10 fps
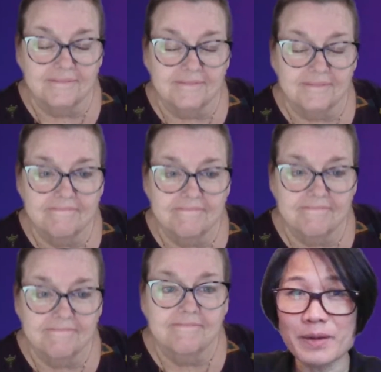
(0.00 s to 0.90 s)
I would say
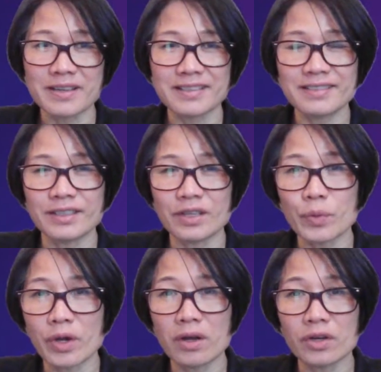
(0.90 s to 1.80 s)
anybody,
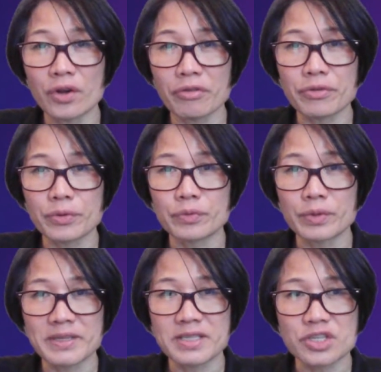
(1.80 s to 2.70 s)
we all learn through
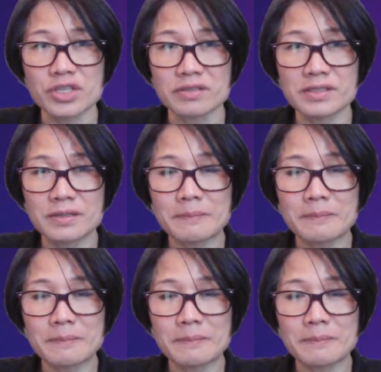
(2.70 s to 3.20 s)
repetitions.